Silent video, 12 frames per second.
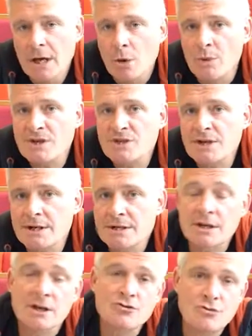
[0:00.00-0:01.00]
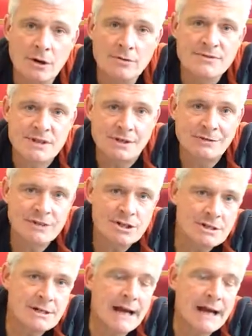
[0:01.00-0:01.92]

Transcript: We study the control of cell division